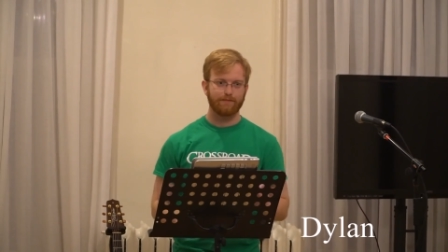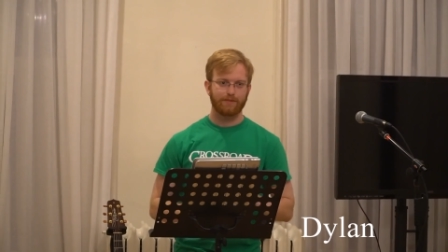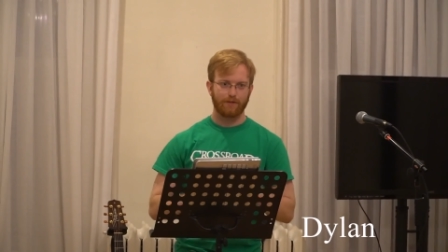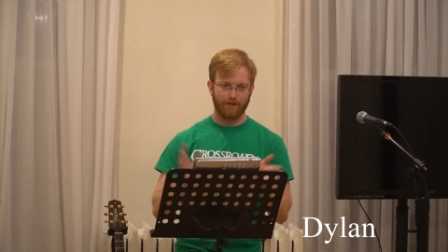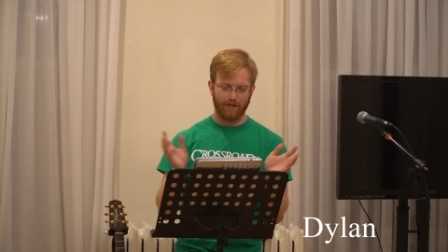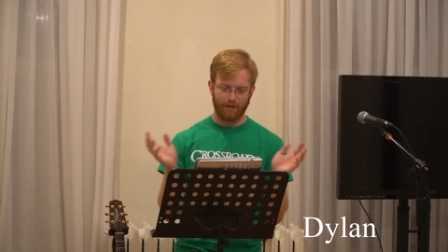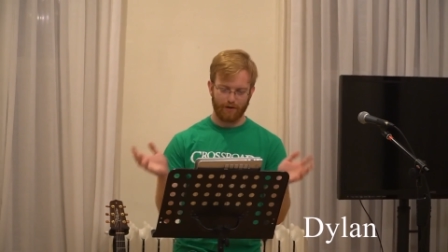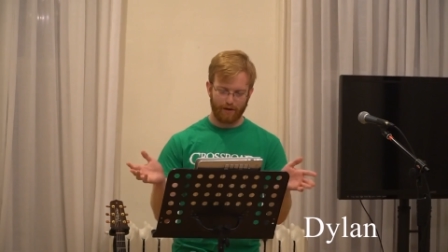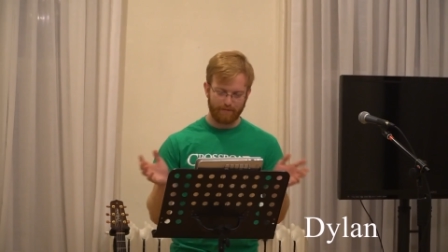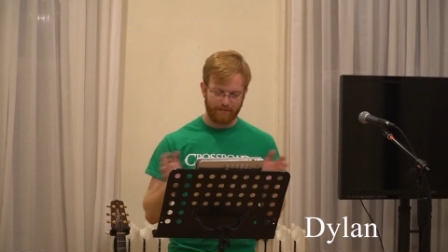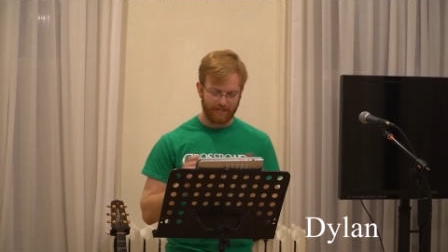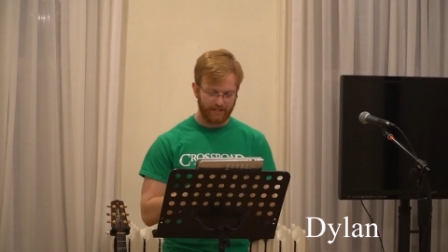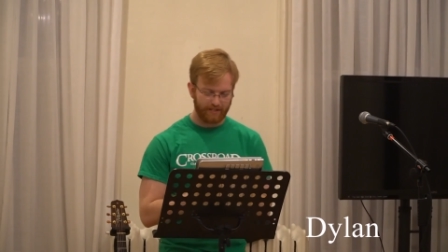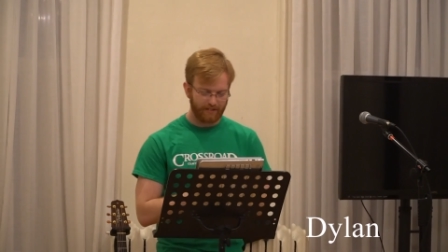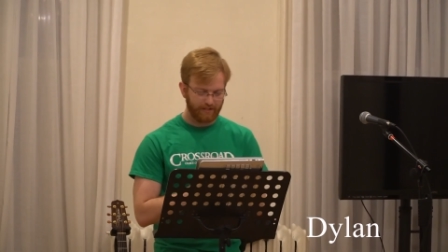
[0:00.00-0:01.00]
so hello, I'm
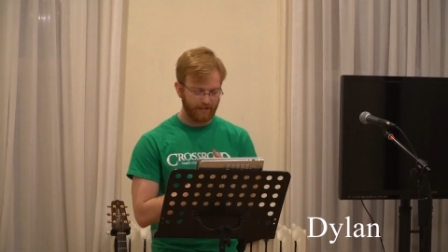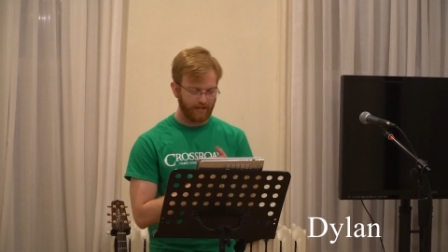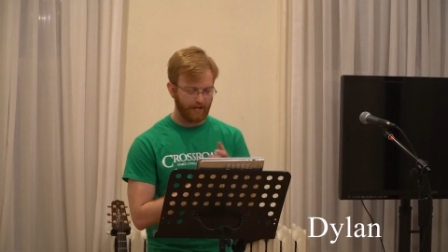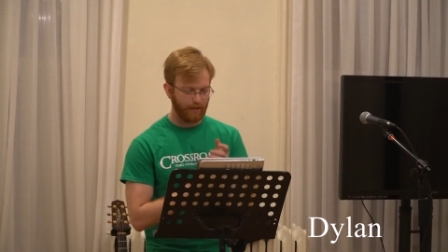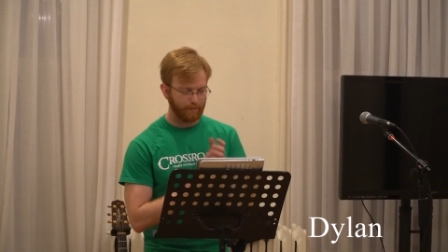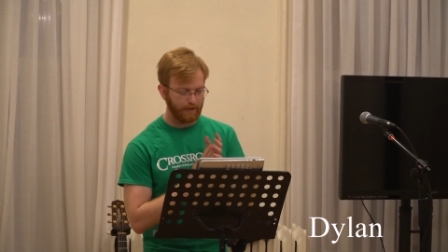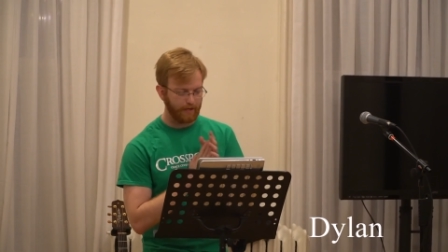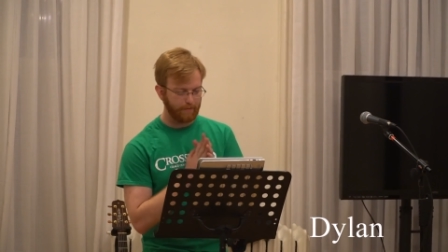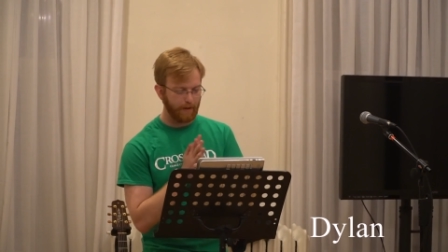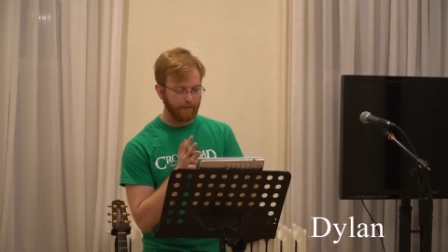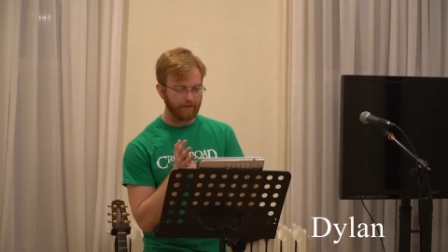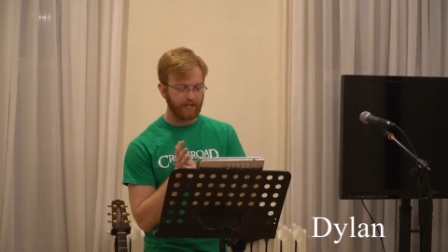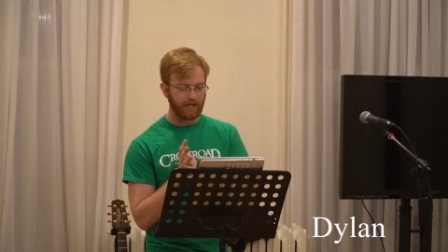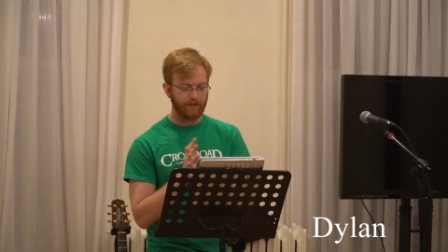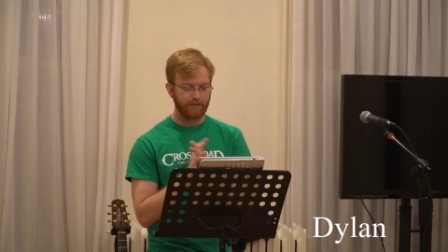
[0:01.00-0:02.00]
Dylan. I'm a
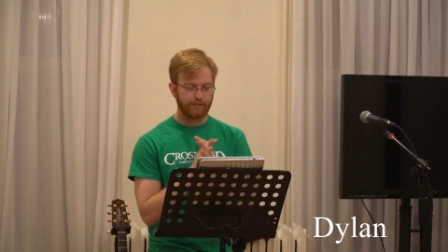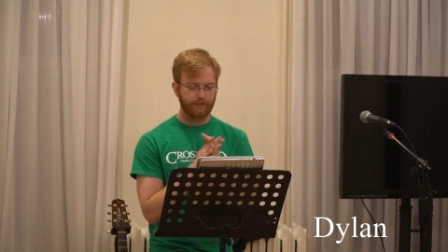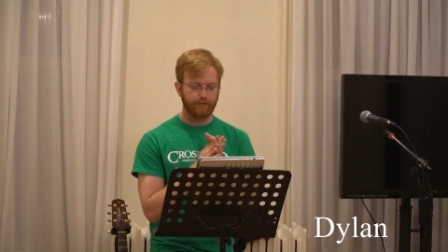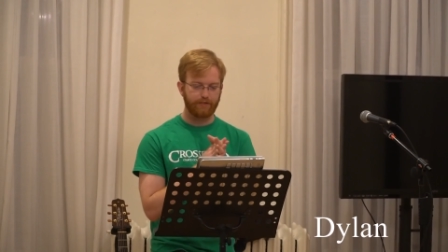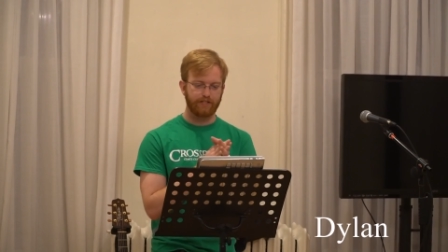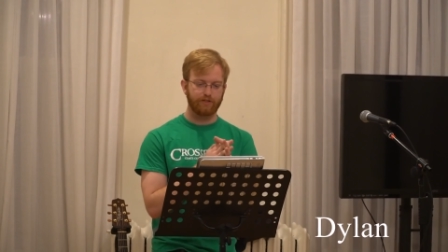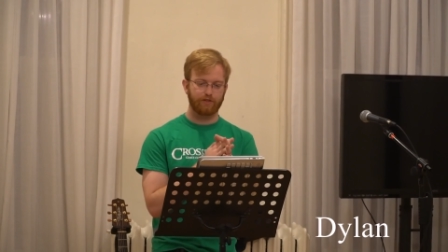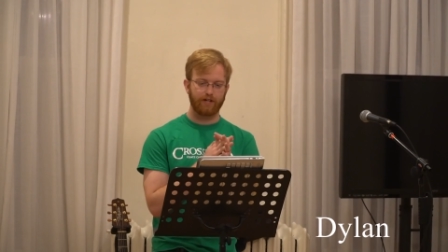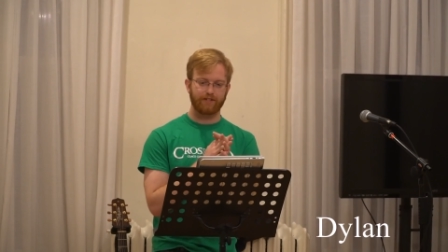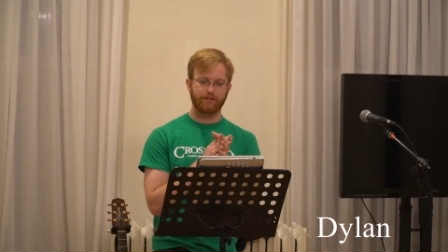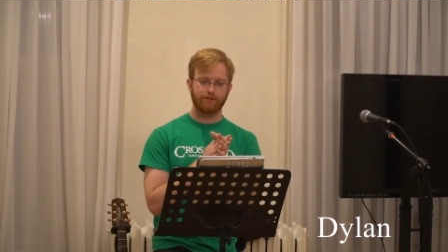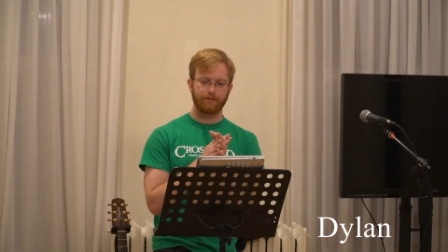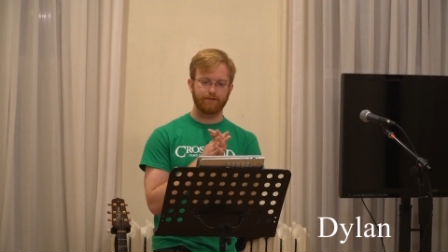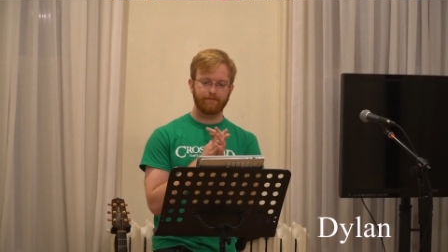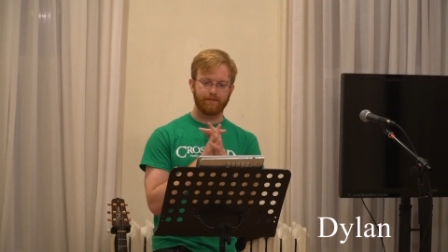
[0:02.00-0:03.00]
public health student at
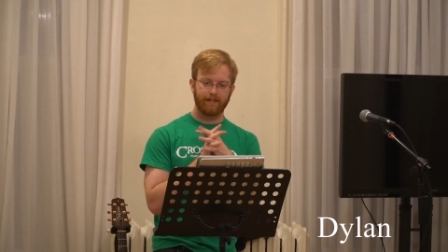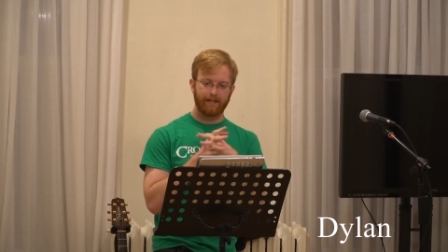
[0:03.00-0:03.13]
Drexel,